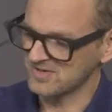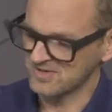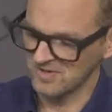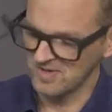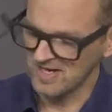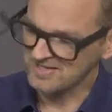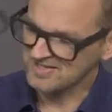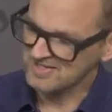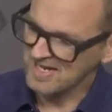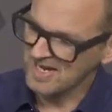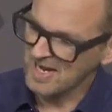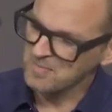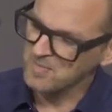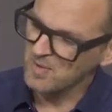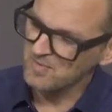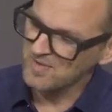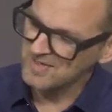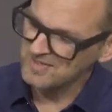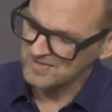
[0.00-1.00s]
So let's say I
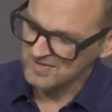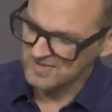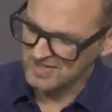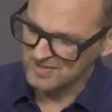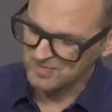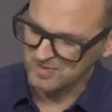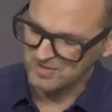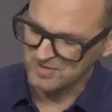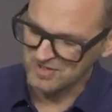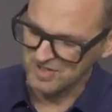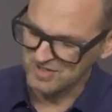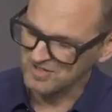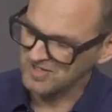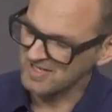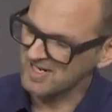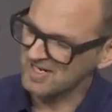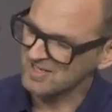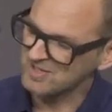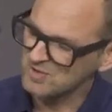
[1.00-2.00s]
move into this
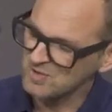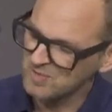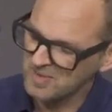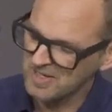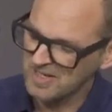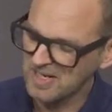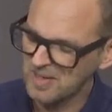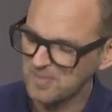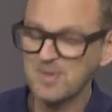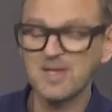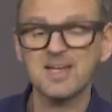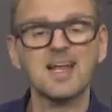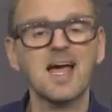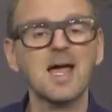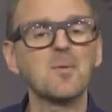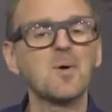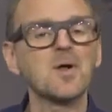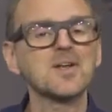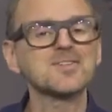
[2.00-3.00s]
position, I zoom a little bit,
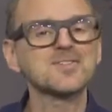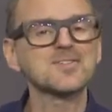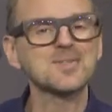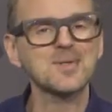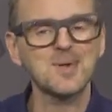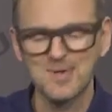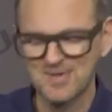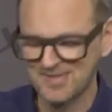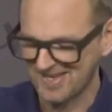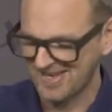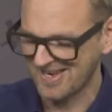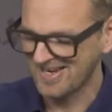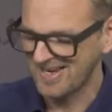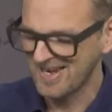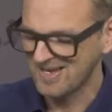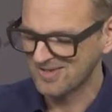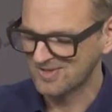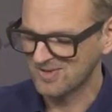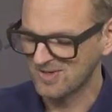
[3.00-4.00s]
I want to store that,
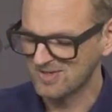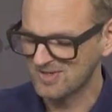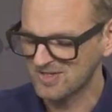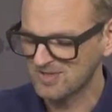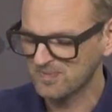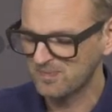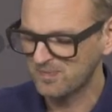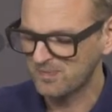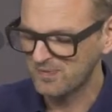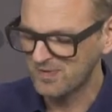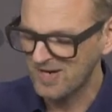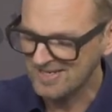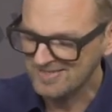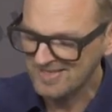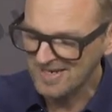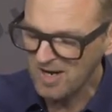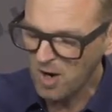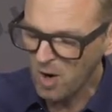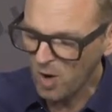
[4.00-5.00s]
so I just
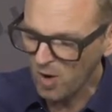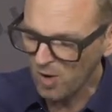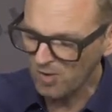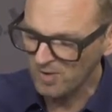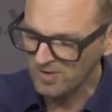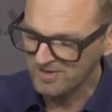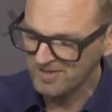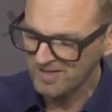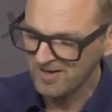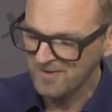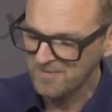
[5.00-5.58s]
press and hold,